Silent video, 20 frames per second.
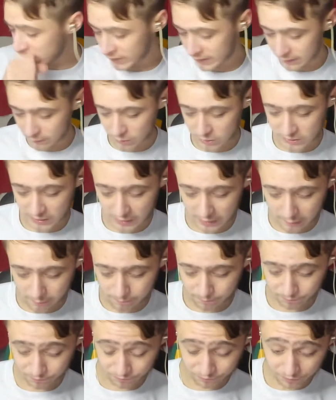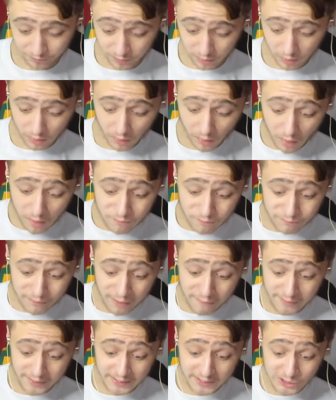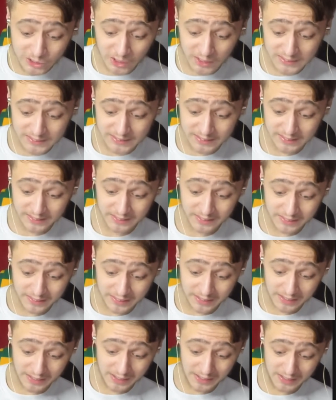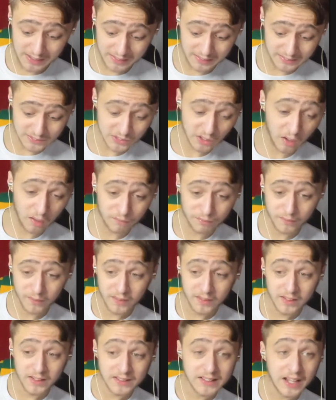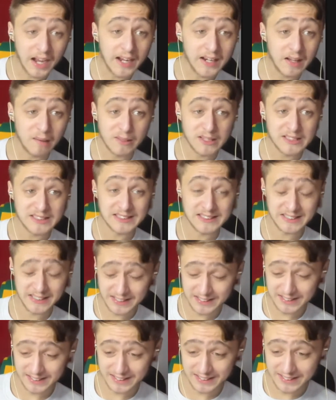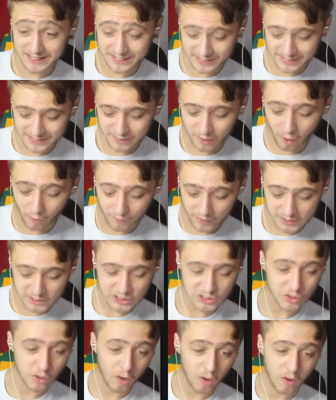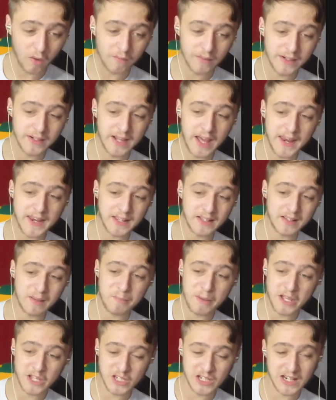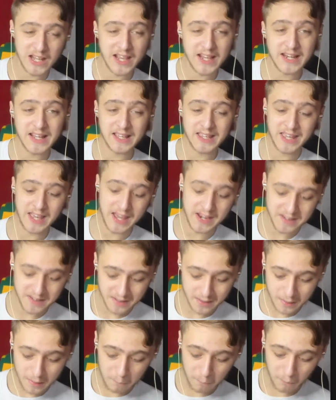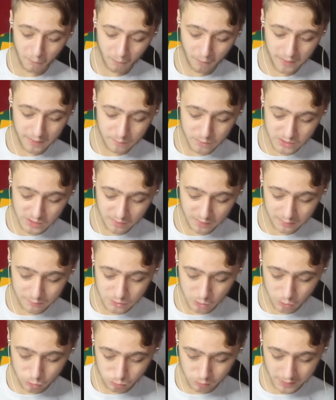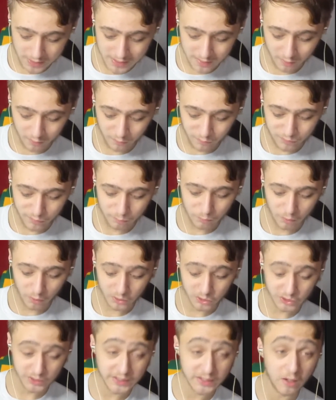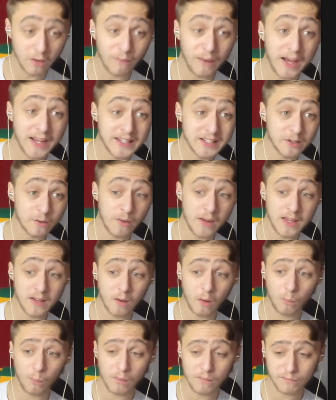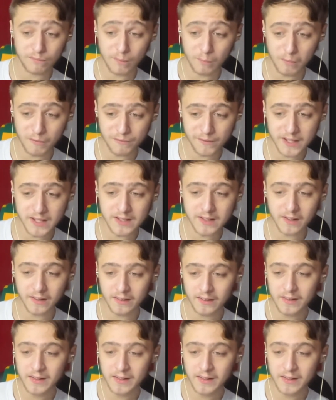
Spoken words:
It was very interesting, sort of dynamic to see Norwich score and they capitulated again. But it was a great goal from Rodrigo and a great goal from Rafinha.